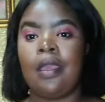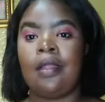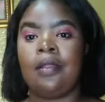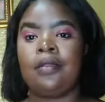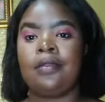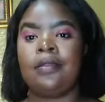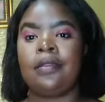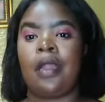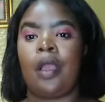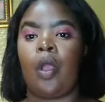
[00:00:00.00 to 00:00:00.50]

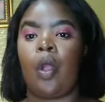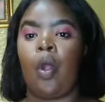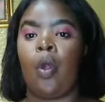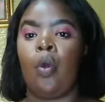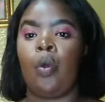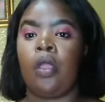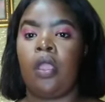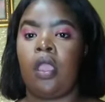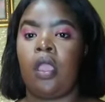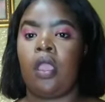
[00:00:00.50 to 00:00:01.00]
And he's like,
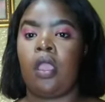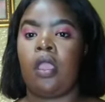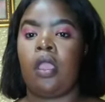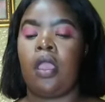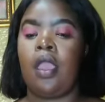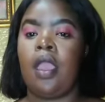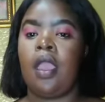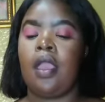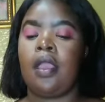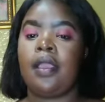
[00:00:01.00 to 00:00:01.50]
"Okay,
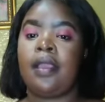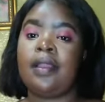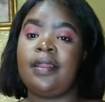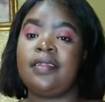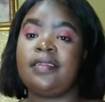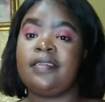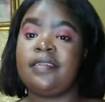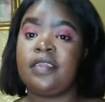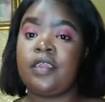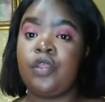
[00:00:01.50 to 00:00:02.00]
can
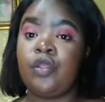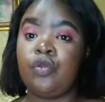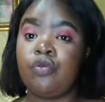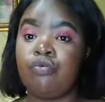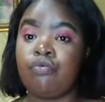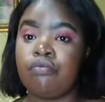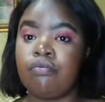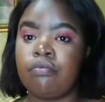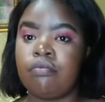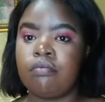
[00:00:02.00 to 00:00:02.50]
I see
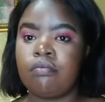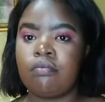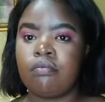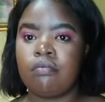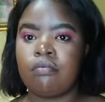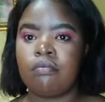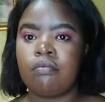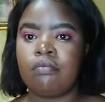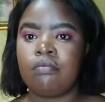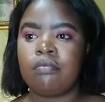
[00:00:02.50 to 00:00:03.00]
you?"
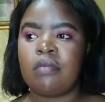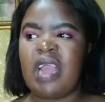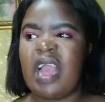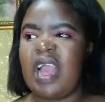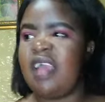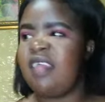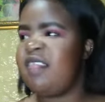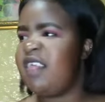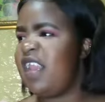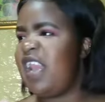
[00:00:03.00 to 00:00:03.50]

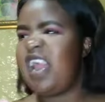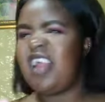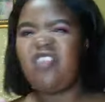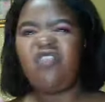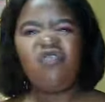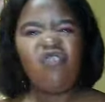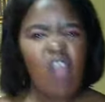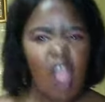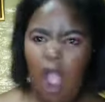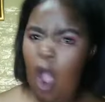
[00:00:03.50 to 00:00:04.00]
And they're like,
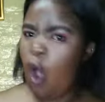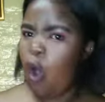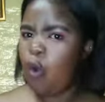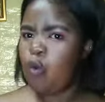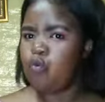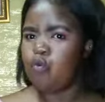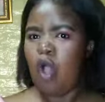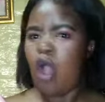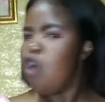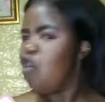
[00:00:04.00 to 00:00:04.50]
"No,
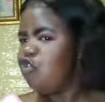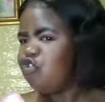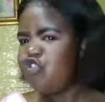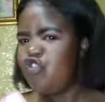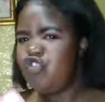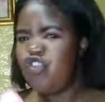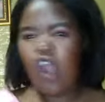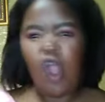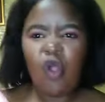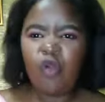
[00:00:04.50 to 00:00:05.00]
no,
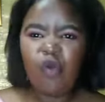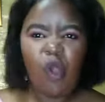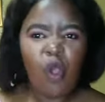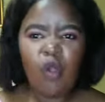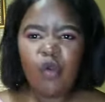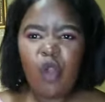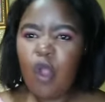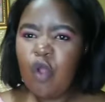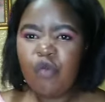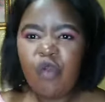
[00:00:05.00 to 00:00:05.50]
no,
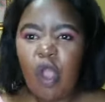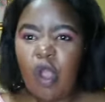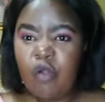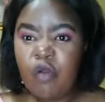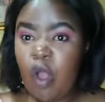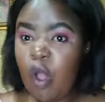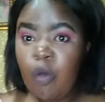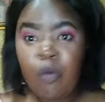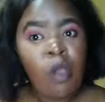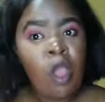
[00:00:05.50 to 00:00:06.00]
no, no,
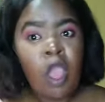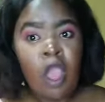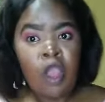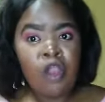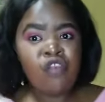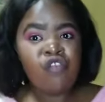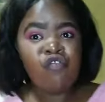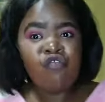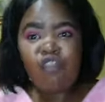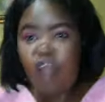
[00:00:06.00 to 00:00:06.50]

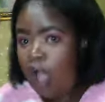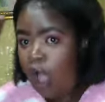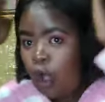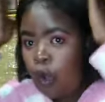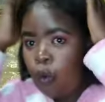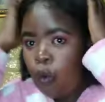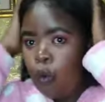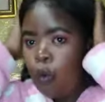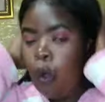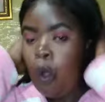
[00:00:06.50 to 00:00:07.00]
no,
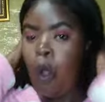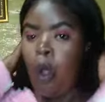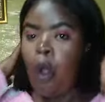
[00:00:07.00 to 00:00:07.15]
no."